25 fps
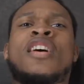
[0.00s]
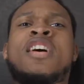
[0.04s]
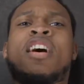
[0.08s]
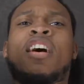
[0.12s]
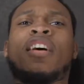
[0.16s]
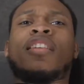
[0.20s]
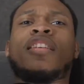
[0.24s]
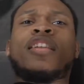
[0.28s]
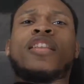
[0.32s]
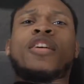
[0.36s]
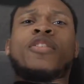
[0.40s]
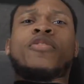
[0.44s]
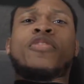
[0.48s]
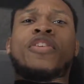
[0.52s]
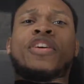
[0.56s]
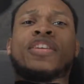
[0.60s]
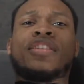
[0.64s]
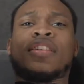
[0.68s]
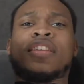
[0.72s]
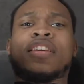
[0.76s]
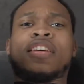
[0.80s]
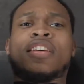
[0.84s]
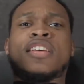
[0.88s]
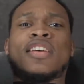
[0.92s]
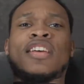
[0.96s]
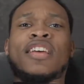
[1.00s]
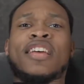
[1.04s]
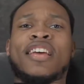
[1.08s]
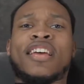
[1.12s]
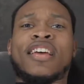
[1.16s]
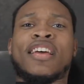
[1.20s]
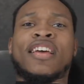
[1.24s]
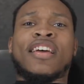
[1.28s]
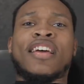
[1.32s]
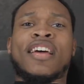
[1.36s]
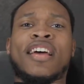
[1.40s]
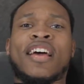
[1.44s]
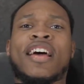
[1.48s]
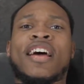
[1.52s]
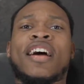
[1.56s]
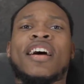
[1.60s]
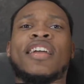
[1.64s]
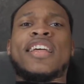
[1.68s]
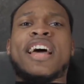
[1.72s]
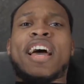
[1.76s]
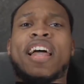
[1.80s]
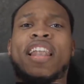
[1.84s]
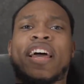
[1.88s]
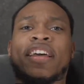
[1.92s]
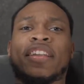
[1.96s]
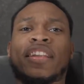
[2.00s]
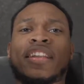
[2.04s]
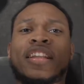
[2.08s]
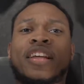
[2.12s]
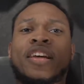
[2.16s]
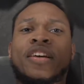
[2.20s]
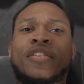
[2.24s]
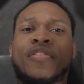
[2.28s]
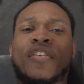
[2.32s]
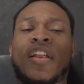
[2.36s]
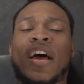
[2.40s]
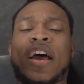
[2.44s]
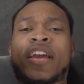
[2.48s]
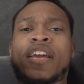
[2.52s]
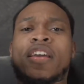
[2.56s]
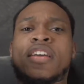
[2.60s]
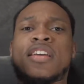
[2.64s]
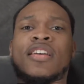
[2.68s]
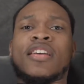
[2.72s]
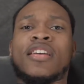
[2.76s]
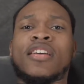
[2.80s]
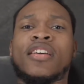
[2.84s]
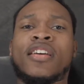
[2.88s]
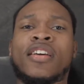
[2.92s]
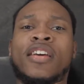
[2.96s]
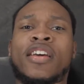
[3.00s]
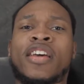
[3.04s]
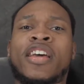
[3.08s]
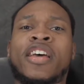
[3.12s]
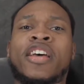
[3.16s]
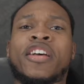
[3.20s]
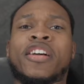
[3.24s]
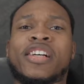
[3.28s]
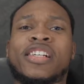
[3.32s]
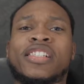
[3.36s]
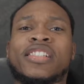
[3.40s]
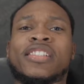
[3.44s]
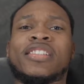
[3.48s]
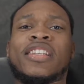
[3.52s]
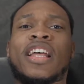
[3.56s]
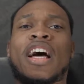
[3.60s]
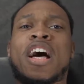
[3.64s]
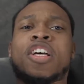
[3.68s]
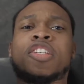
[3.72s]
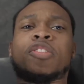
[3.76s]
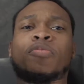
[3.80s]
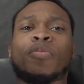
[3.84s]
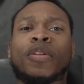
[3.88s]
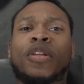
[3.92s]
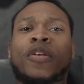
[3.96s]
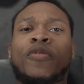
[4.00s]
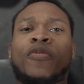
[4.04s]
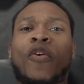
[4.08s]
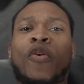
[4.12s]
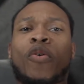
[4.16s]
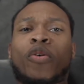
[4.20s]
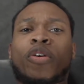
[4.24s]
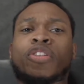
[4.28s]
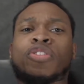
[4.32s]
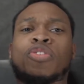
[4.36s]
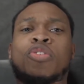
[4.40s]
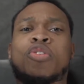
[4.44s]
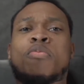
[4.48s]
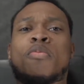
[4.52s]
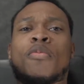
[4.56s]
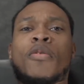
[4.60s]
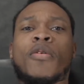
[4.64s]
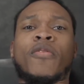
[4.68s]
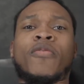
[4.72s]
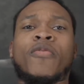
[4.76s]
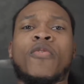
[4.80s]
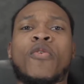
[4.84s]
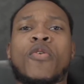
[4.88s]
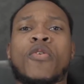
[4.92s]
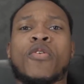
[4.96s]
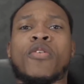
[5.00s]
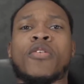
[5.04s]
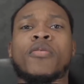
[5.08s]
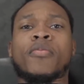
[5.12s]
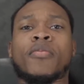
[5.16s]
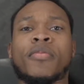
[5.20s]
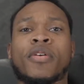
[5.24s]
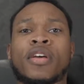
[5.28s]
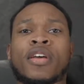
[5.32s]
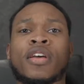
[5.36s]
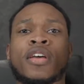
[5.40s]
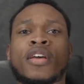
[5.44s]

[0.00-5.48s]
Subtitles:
Another reason that I like to lift light because it allows me to focus on my form